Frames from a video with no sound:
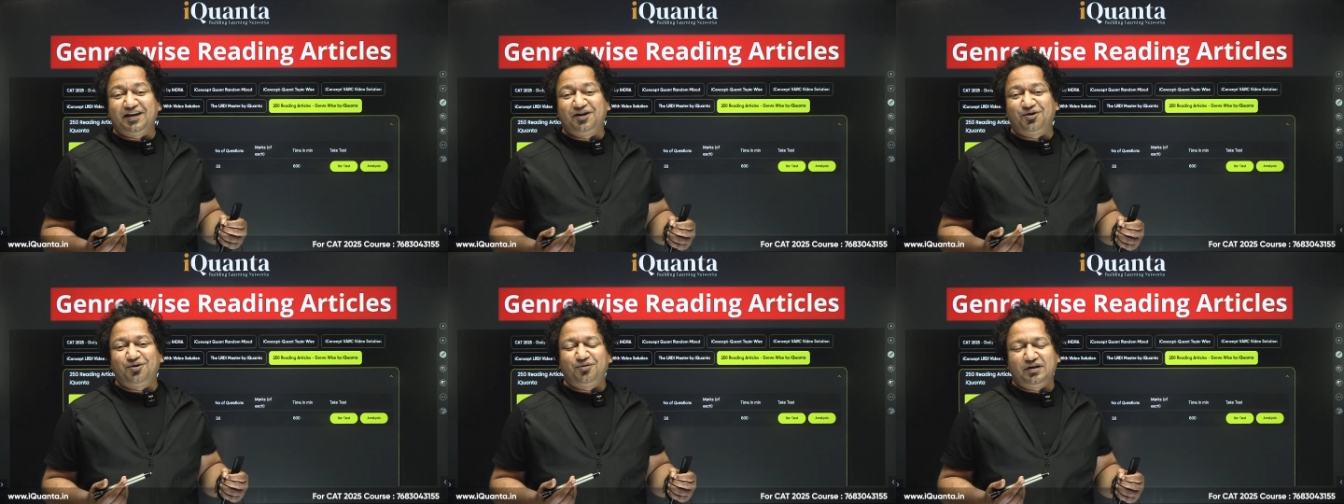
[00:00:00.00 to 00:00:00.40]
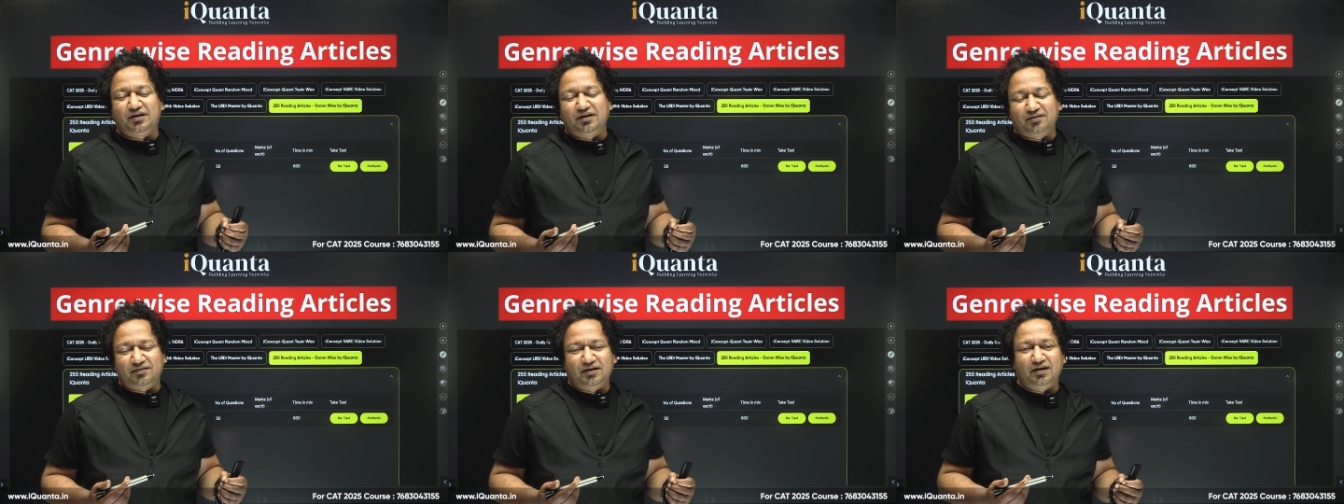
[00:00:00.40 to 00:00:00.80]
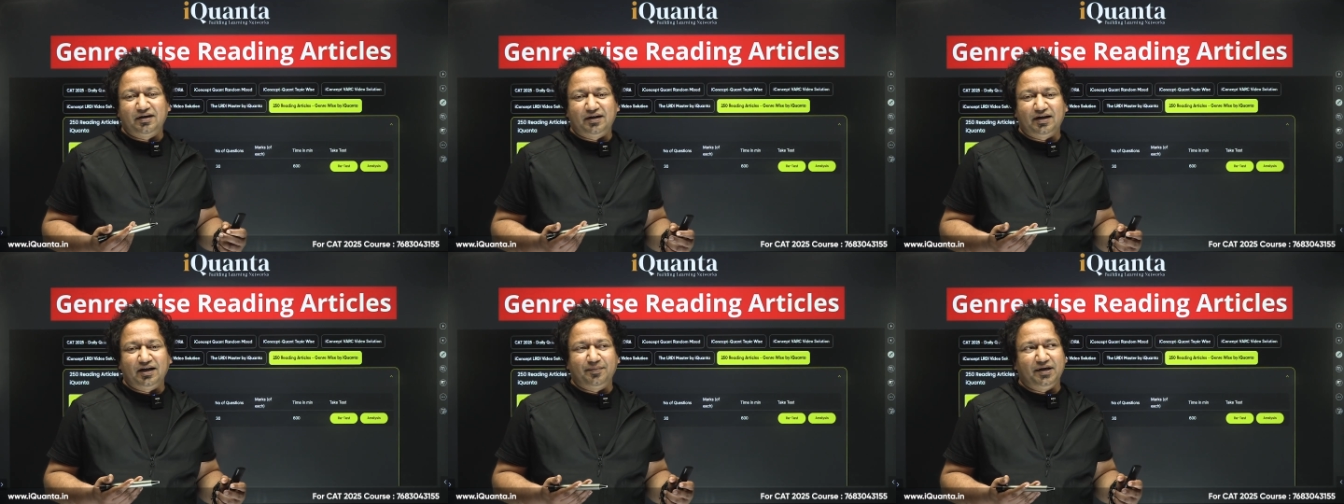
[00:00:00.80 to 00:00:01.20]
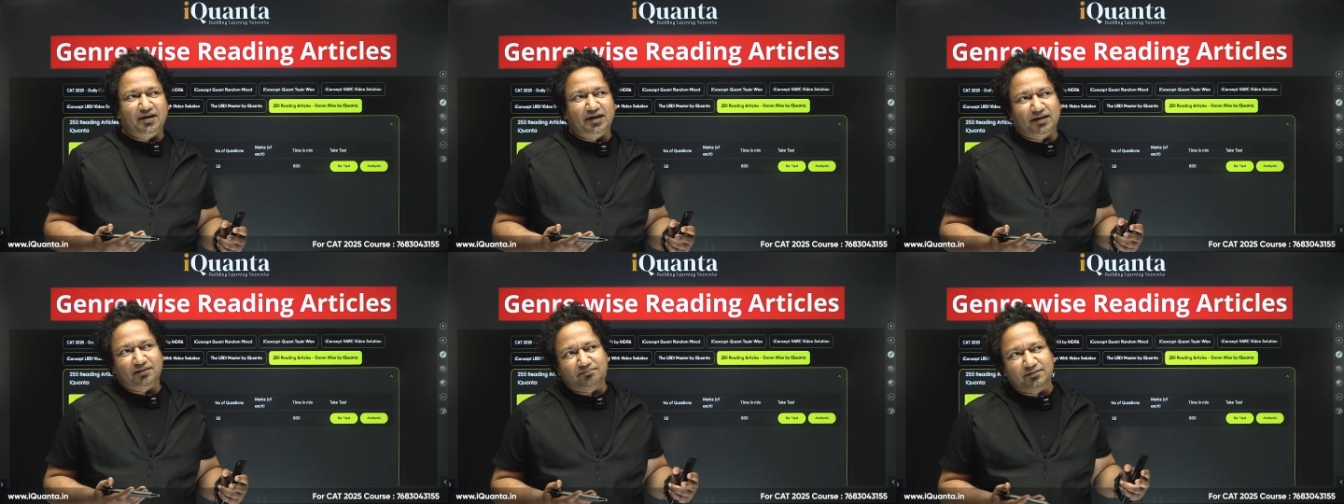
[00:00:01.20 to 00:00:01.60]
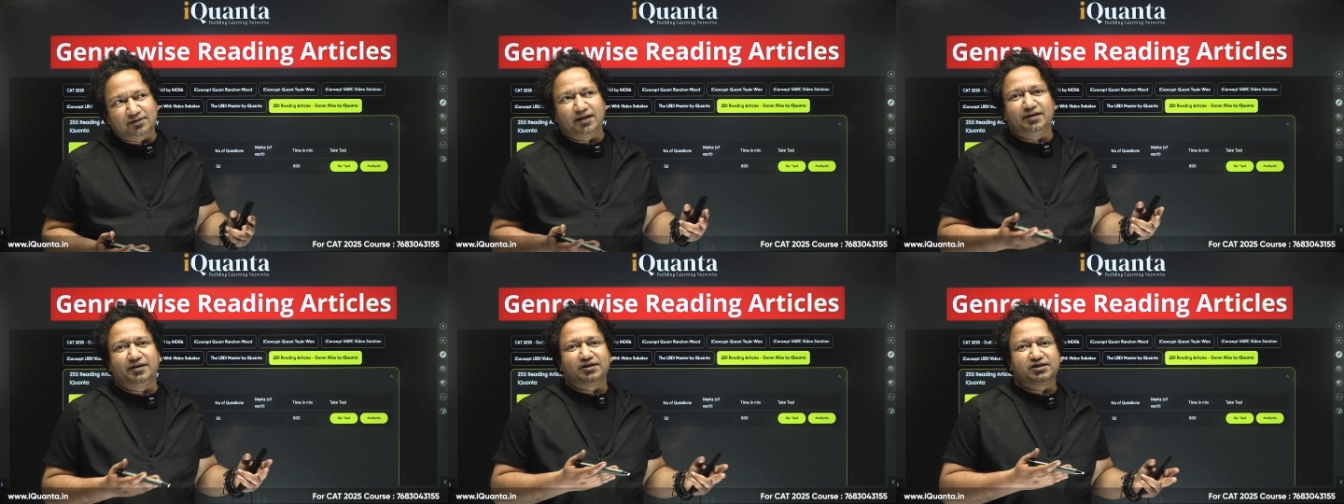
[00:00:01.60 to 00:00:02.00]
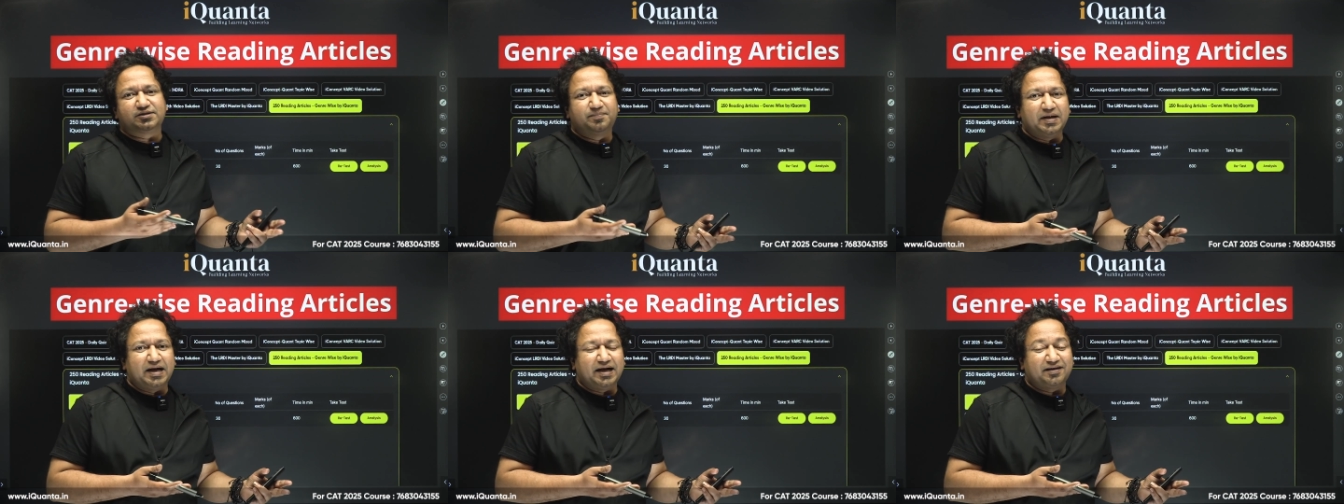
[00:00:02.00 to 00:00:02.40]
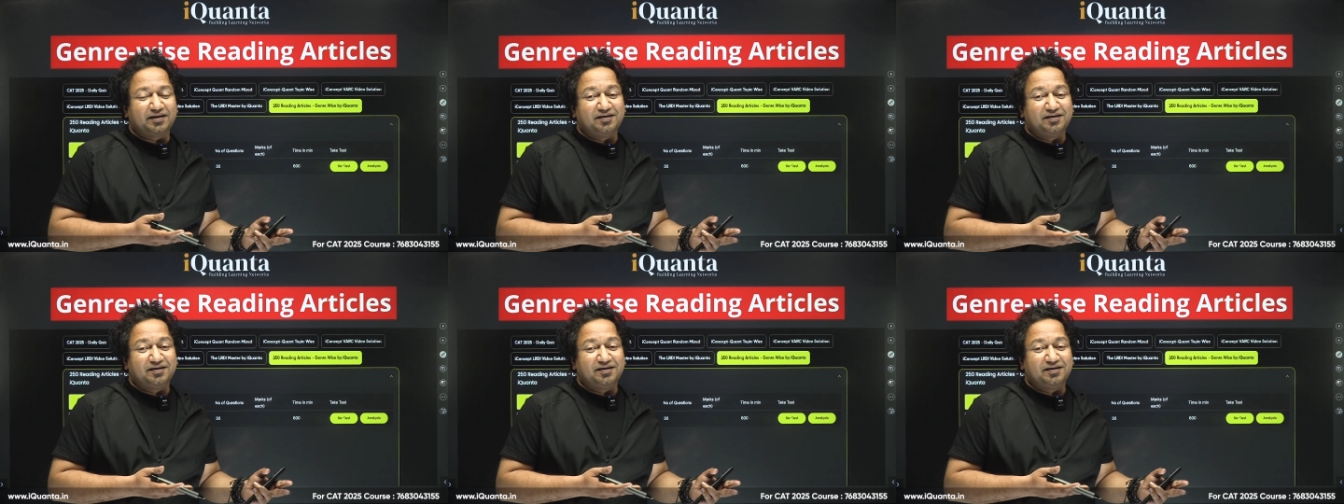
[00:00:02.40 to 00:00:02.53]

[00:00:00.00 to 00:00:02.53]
you know, had I been like 10 years back,